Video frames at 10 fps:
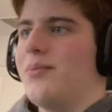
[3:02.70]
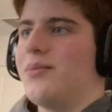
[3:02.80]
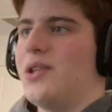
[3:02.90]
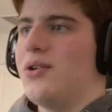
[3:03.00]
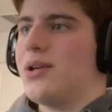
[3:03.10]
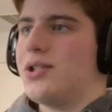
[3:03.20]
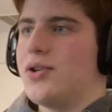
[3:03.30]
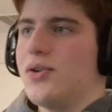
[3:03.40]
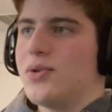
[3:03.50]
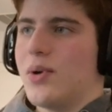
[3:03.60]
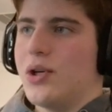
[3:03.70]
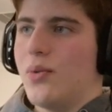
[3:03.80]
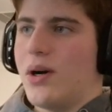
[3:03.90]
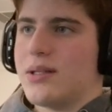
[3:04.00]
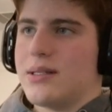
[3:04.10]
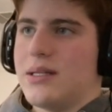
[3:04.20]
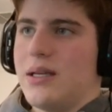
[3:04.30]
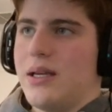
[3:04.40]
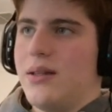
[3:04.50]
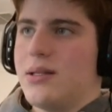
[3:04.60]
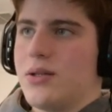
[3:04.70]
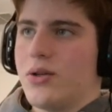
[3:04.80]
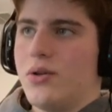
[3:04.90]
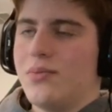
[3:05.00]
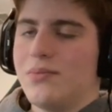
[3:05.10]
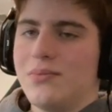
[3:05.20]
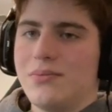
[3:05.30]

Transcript: You can choose what you want to see in this circle.